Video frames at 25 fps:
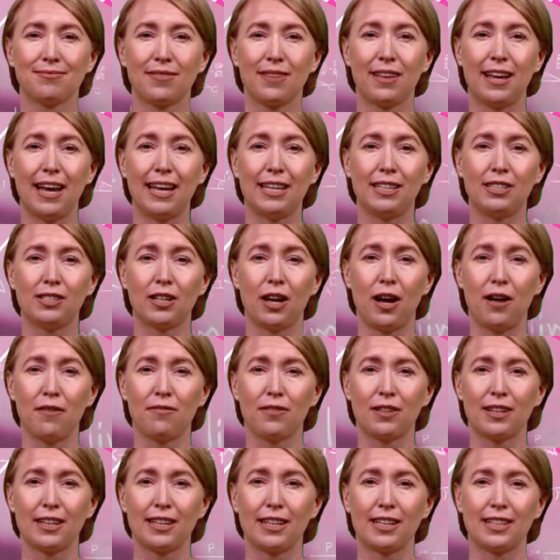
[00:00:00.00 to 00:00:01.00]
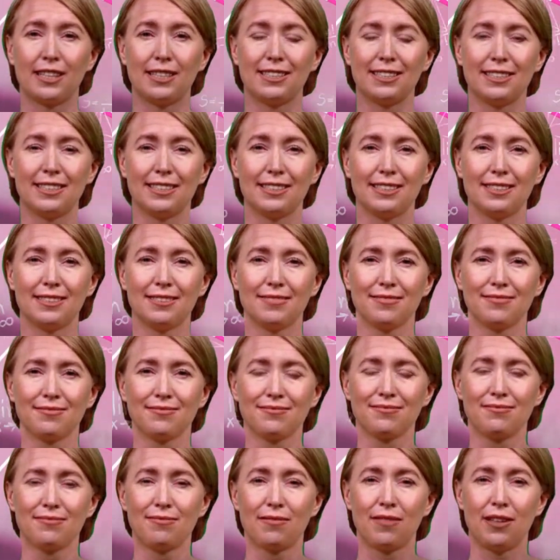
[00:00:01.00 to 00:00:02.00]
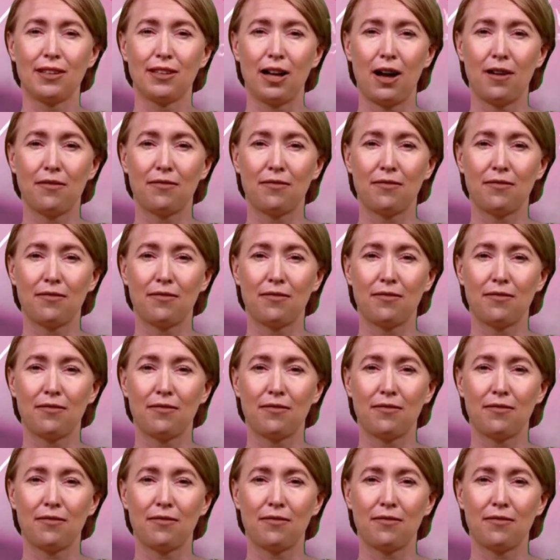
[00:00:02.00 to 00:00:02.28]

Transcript: It's not for clicks. Not